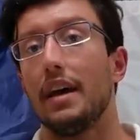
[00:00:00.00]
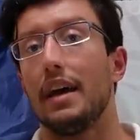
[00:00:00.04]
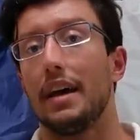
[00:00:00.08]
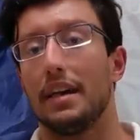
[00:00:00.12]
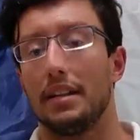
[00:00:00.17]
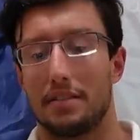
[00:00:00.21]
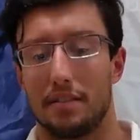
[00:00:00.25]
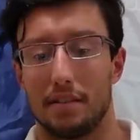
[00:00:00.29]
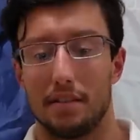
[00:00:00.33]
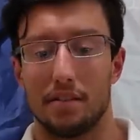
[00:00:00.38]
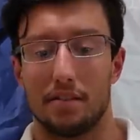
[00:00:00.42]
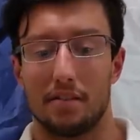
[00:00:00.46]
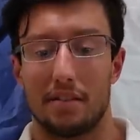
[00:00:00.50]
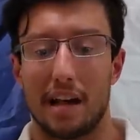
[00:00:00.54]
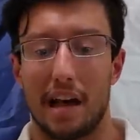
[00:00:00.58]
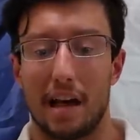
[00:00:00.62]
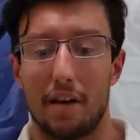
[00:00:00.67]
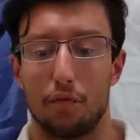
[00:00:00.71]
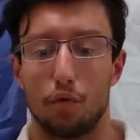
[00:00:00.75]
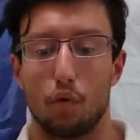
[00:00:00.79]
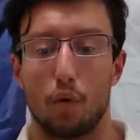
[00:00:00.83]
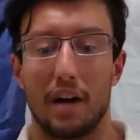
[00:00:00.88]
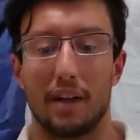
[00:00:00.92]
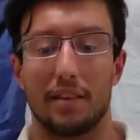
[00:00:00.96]
And since they
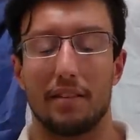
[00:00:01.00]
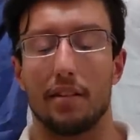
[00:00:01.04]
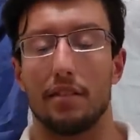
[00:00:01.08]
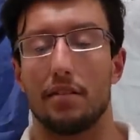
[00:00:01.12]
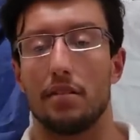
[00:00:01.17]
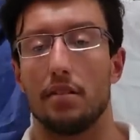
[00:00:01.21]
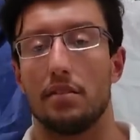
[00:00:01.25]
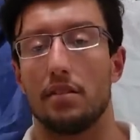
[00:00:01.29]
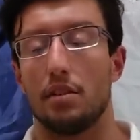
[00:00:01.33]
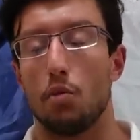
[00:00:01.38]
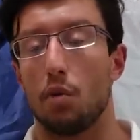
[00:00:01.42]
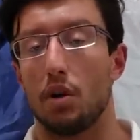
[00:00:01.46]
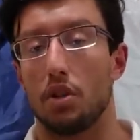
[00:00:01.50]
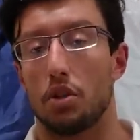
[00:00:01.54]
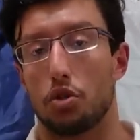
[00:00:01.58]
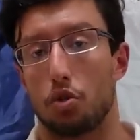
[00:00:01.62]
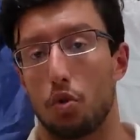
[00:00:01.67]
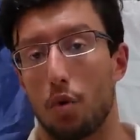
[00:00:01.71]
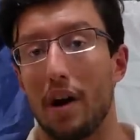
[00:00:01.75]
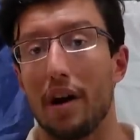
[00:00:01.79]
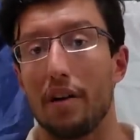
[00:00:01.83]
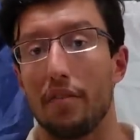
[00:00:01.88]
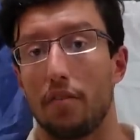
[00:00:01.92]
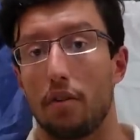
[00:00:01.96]
have no identity
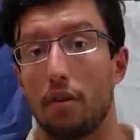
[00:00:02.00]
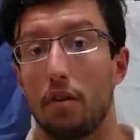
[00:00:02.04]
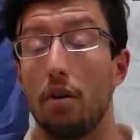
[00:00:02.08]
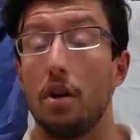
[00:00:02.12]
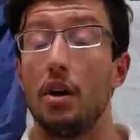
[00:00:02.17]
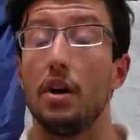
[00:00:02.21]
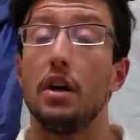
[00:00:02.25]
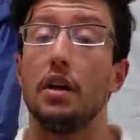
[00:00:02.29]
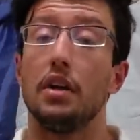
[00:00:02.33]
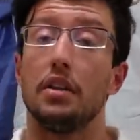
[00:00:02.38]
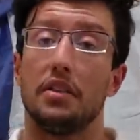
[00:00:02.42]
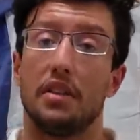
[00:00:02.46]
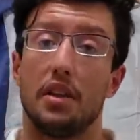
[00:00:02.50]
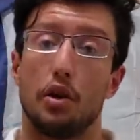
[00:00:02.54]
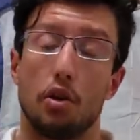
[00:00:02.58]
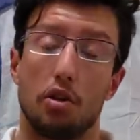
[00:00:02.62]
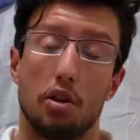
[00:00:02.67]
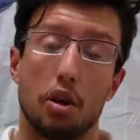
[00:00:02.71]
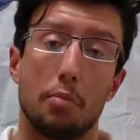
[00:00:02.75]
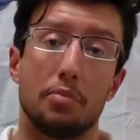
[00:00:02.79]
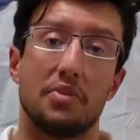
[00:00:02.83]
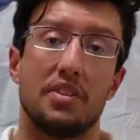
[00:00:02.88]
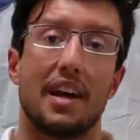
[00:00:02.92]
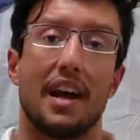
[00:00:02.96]
whatsoever, they
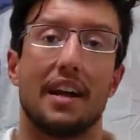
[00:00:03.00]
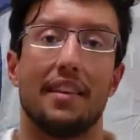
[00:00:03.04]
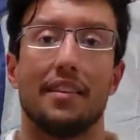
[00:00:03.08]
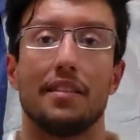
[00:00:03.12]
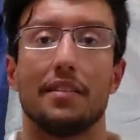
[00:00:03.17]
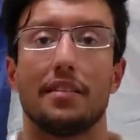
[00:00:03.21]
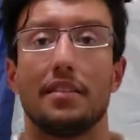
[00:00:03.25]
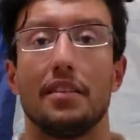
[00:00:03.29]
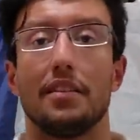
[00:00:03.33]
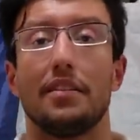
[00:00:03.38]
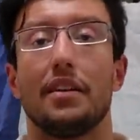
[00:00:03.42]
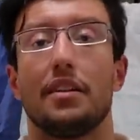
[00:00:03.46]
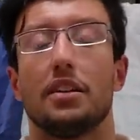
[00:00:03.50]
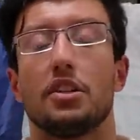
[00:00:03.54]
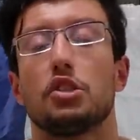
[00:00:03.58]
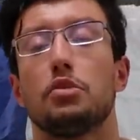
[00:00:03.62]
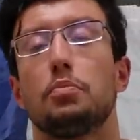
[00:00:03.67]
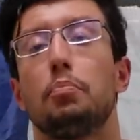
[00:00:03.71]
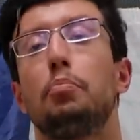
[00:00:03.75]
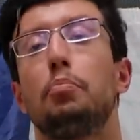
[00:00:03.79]
adopt the identity that is